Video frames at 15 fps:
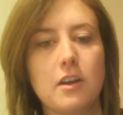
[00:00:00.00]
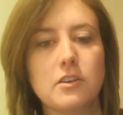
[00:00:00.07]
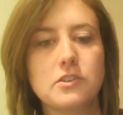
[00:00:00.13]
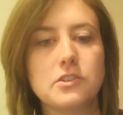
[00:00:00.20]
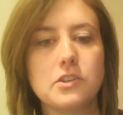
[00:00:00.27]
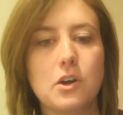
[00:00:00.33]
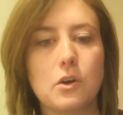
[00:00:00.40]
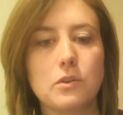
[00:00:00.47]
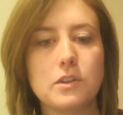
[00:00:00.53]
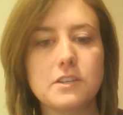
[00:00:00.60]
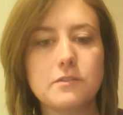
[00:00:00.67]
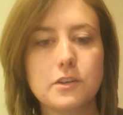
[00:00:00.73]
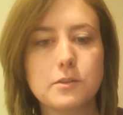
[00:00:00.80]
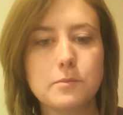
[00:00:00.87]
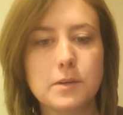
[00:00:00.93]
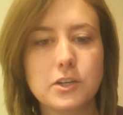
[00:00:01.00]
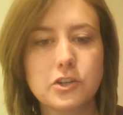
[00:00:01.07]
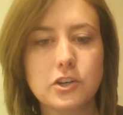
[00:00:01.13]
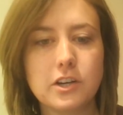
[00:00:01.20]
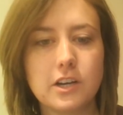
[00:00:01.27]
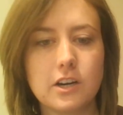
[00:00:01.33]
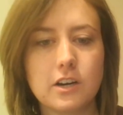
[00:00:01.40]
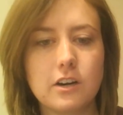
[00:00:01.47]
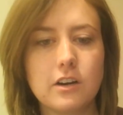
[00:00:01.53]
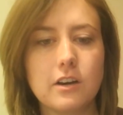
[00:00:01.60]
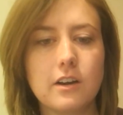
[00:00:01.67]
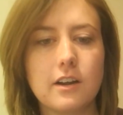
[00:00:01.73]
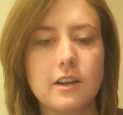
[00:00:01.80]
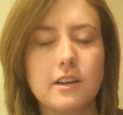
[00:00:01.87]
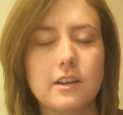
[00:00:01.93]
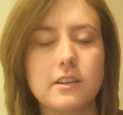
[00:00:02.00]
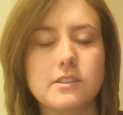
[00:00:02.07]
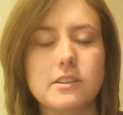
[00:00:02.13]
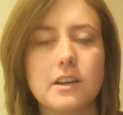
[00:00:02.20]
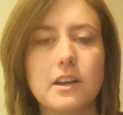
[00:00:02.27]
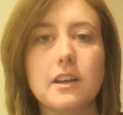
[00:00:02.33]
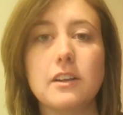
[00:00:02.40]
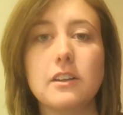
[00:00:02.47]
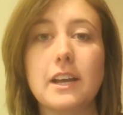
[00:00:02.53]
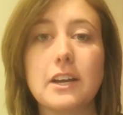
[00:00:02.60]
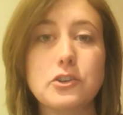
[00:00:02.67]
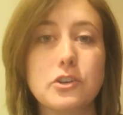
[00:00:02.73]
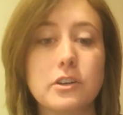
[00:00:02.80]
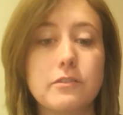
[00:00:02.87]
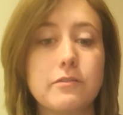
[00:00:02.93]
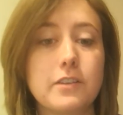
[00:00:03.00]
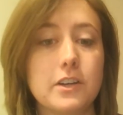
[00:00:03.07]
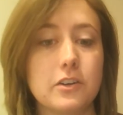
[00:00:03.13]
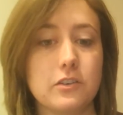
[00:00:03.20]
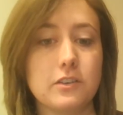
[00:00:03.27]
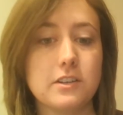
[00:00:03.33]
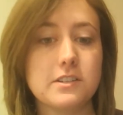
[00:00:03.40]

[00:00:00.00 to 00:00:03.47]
so this first picture here is an electric field.